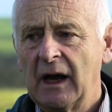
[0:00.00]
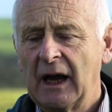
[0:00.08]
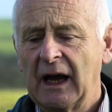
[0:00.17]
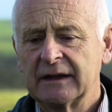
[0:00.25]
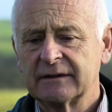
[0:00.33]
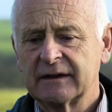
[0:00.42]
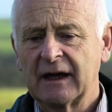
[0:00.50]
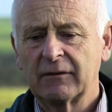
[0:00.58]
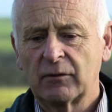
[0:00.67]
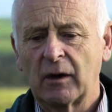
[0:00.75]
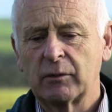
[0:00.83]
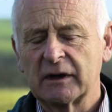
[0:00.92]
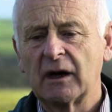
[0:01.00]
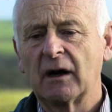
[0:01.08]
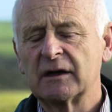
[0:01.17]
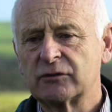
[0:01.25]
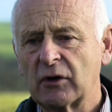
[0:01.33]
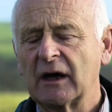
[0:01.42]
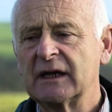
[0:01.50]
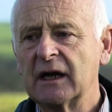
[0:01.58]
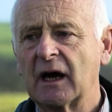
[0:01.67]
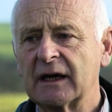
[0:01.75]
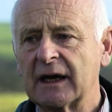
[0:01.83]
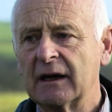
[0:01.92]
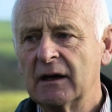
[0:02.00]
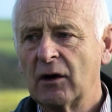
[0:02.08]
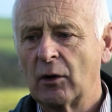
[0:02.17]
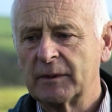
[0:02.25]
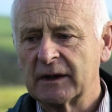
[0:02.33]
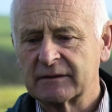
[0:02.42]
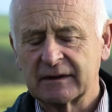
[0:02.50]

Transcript: And they have what we call a dry lie up here.